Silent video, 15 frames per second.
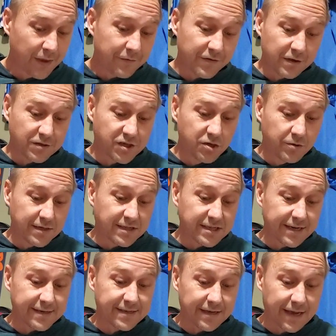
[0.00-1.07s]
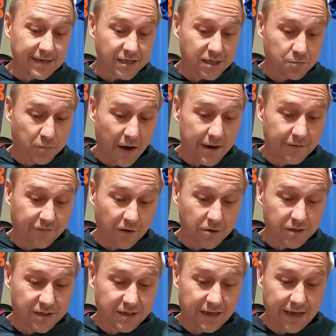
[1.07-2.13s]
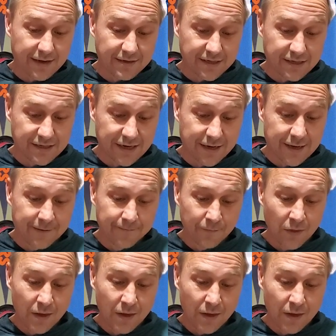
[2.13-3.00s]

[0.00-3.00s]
They're 2 and 6 against spread versus Kansas City,